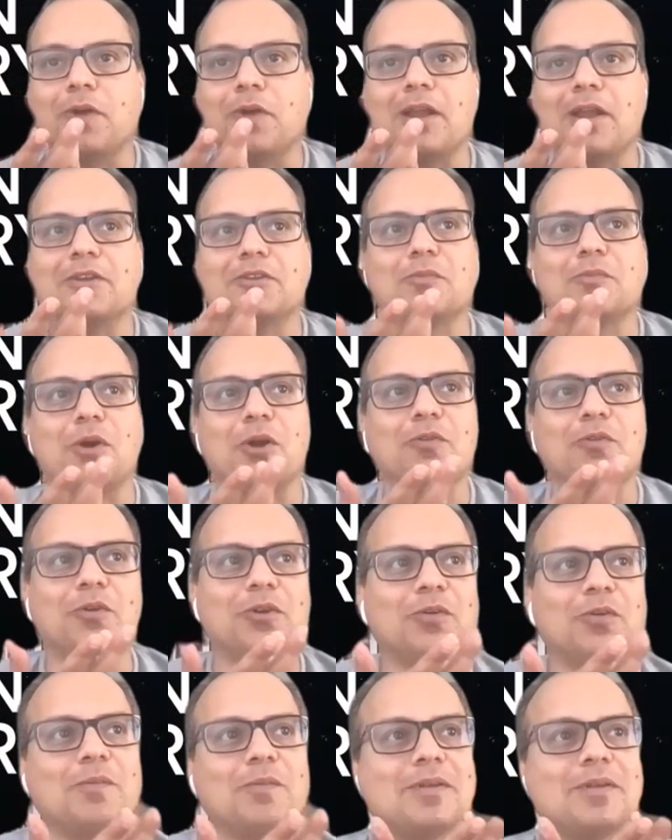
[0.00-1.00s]
find spot
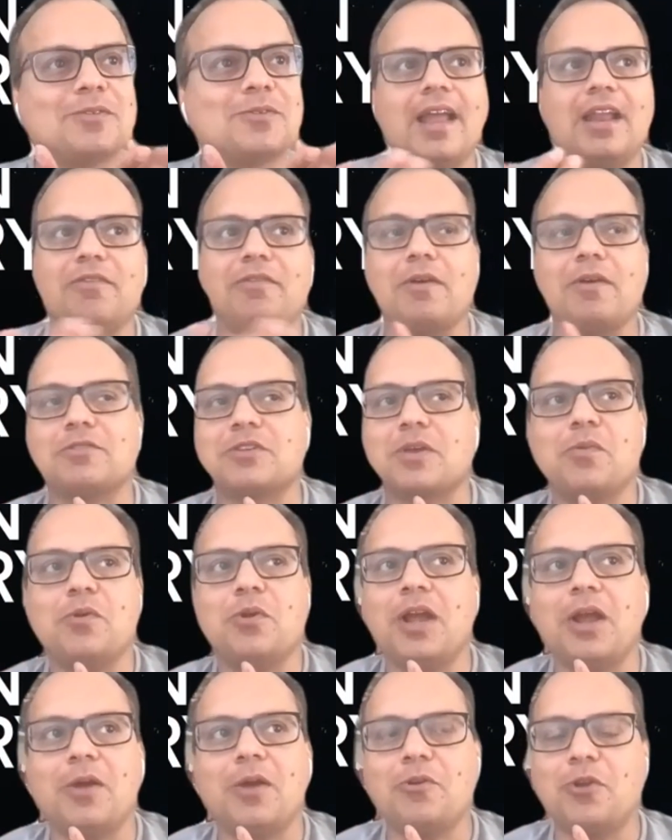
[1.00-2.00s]
for swim. Again, if I was
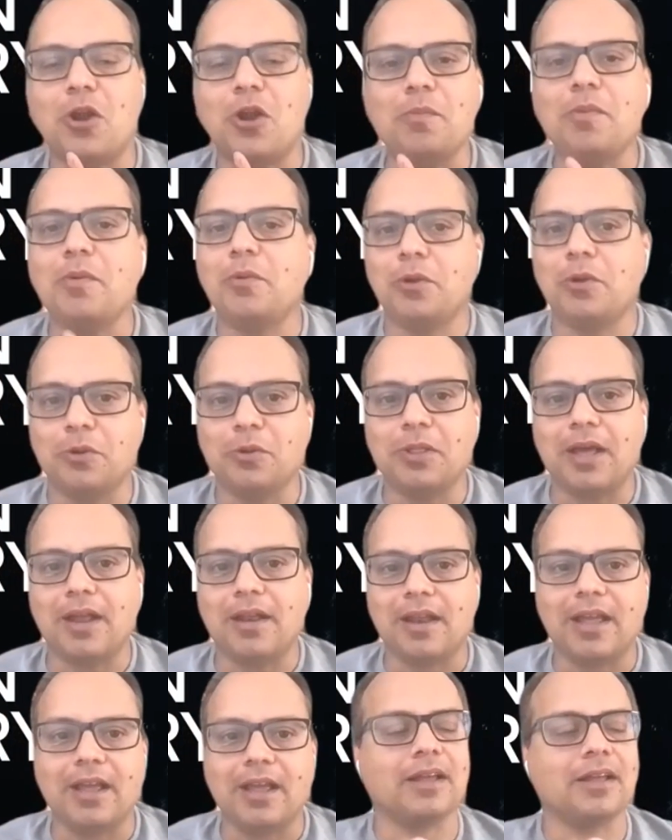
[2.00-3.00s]
commuting, I would not be able to do
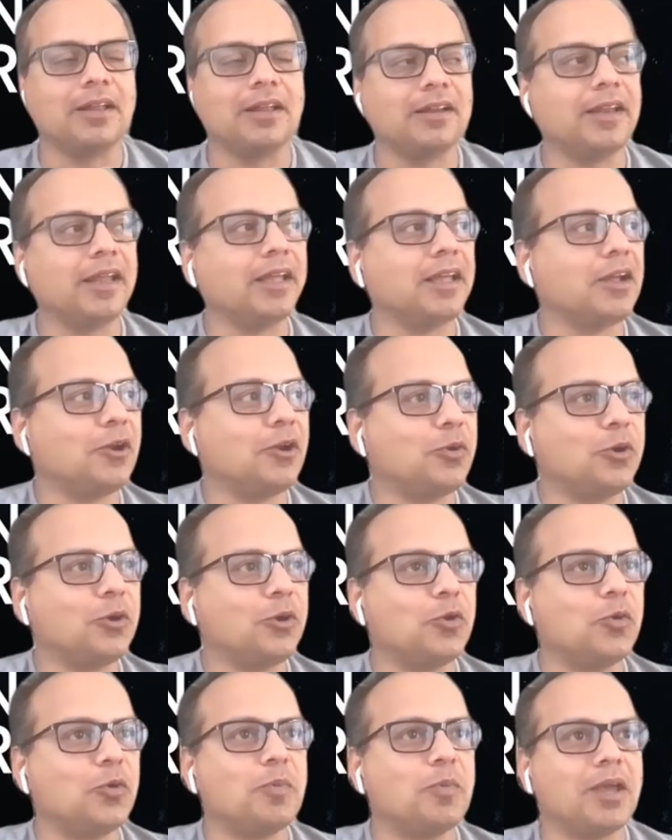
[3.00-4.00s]
that, like taking her to
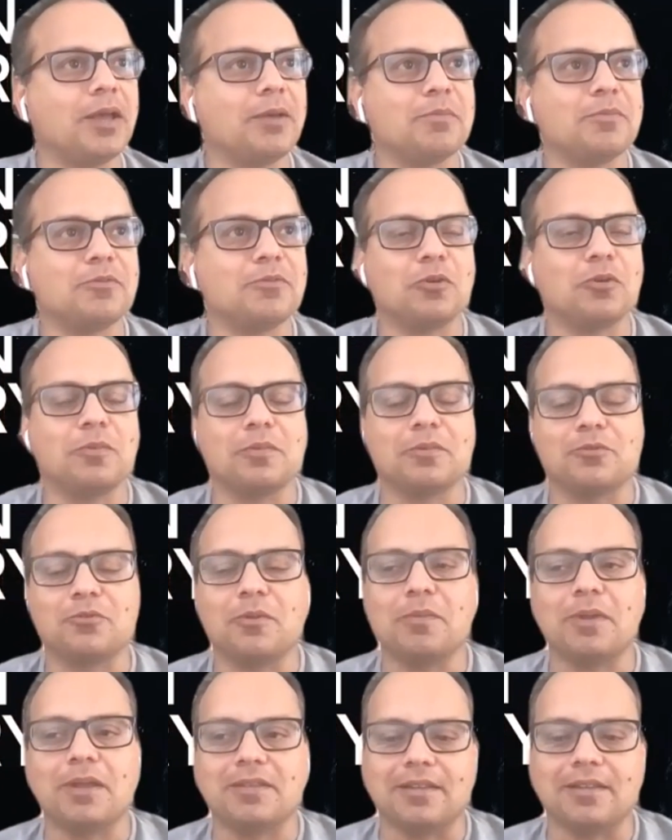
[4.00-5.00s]
a 2 p.m.
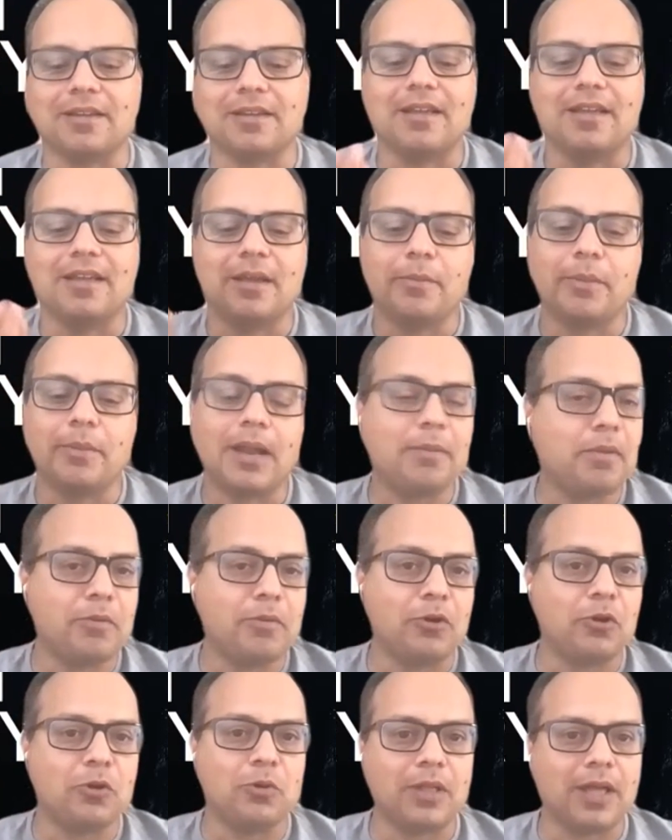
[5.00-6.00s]
swim lesson. But I'm
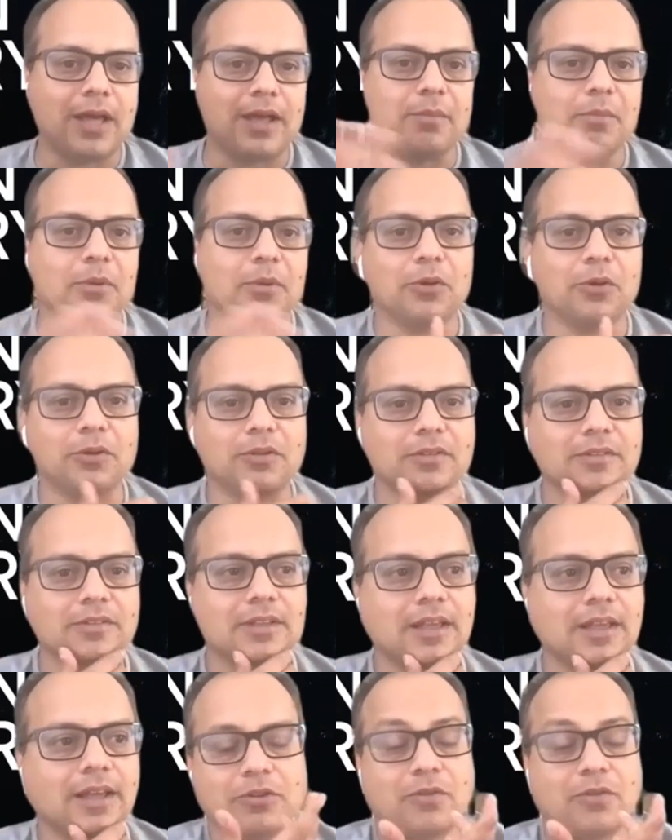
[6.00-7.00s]
able to do that
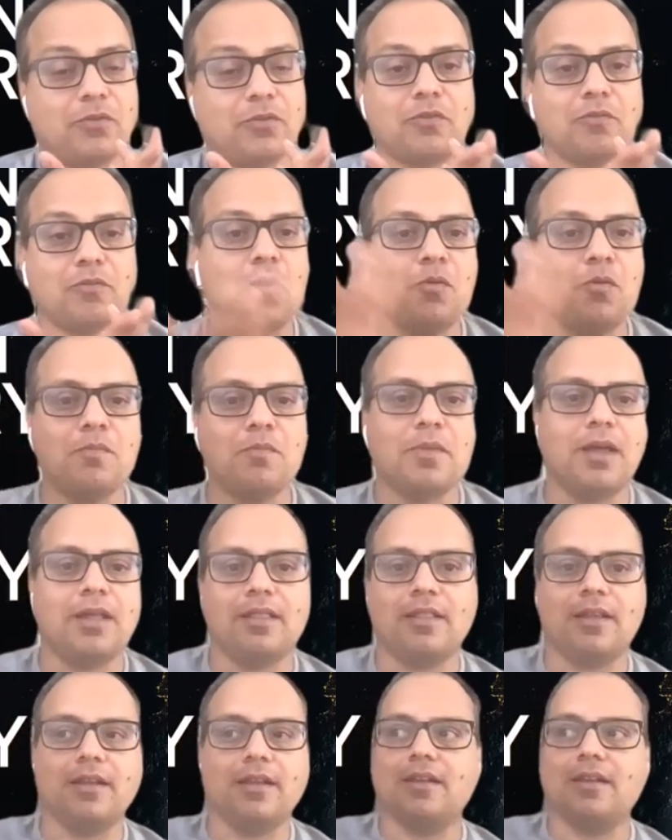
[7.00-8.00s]
because I work from home,
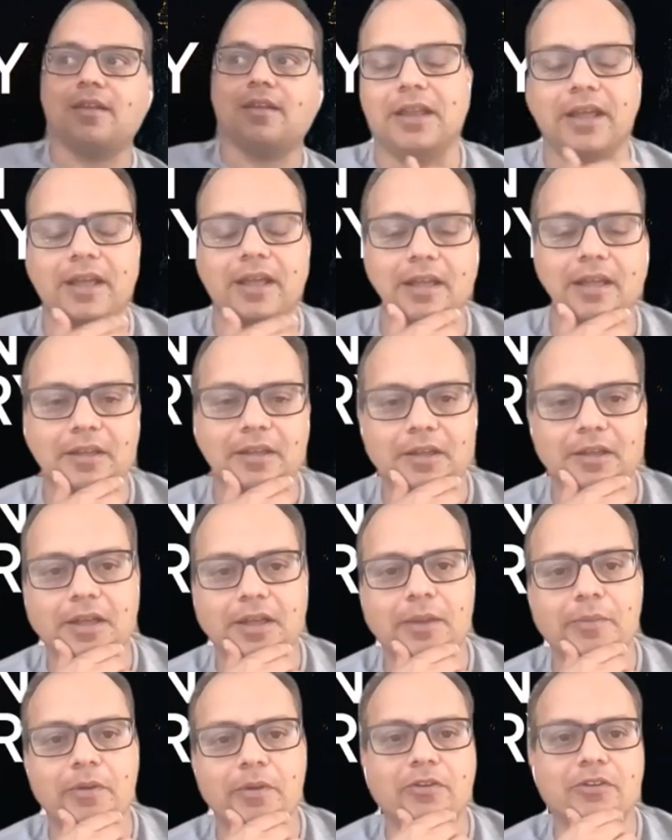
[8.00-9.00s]
and then like
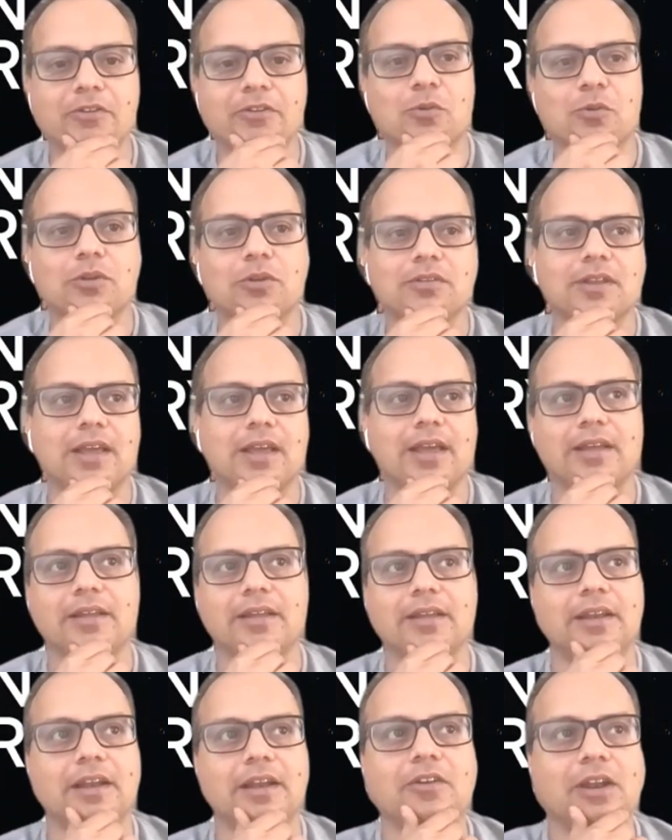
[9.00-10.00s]
elementary school is
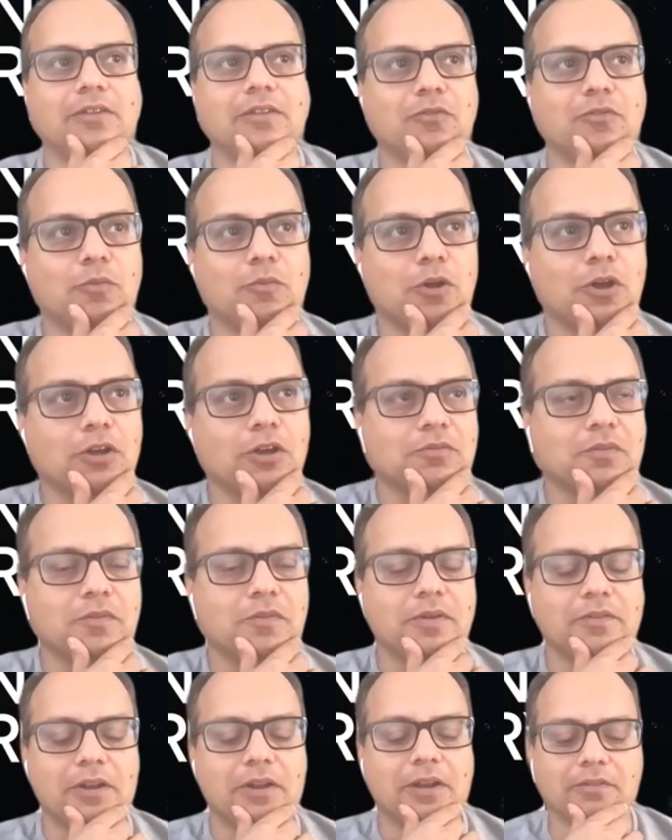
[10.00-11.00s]
like literally 4 blocks
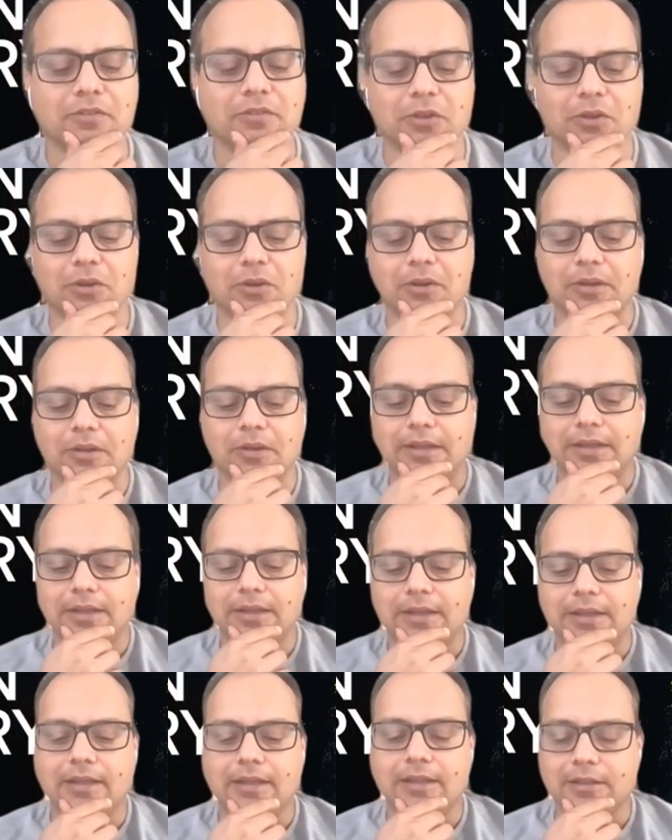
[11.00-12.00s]
from where we live. So
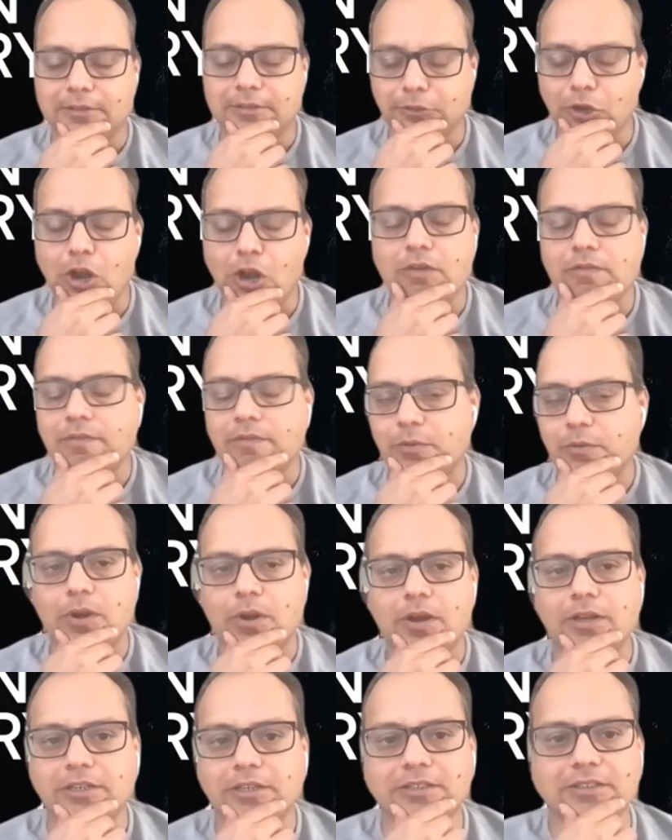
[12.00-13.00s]
a lot of
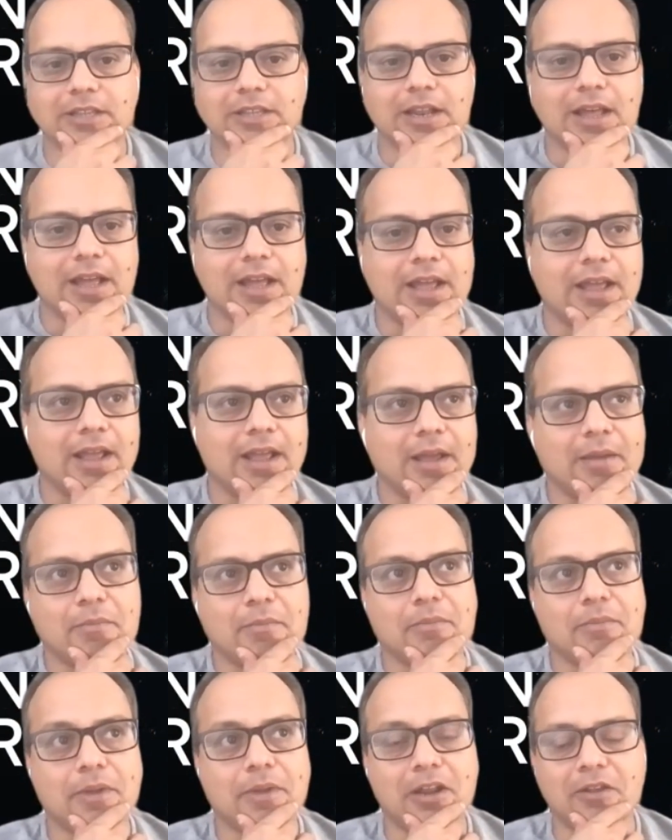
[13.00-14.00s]
advantages that I
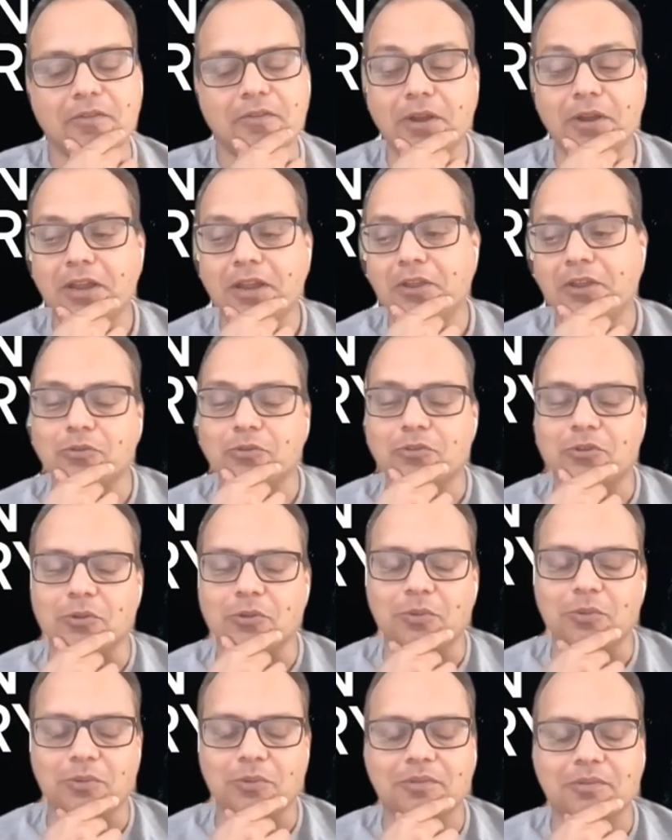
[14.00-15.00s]
am getting very
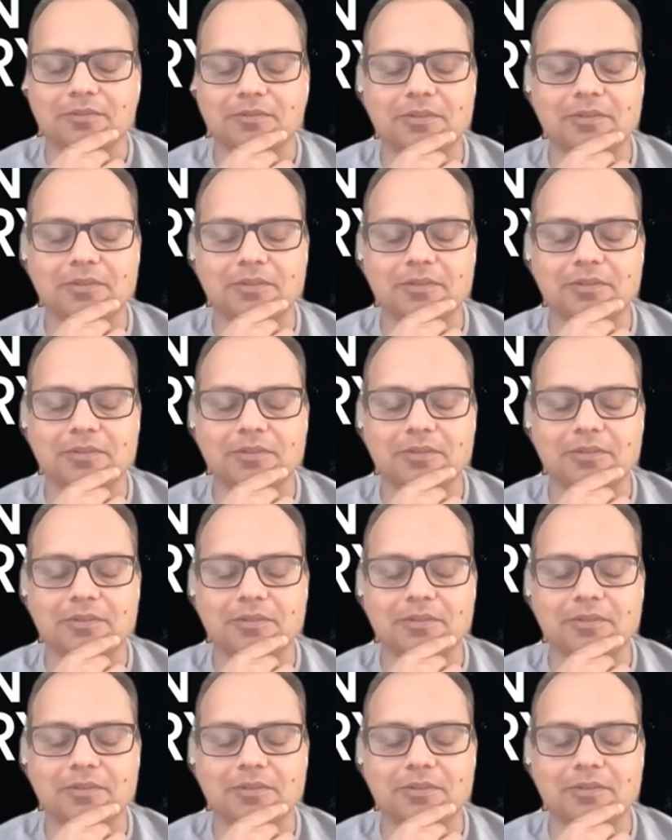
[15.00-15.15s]
used to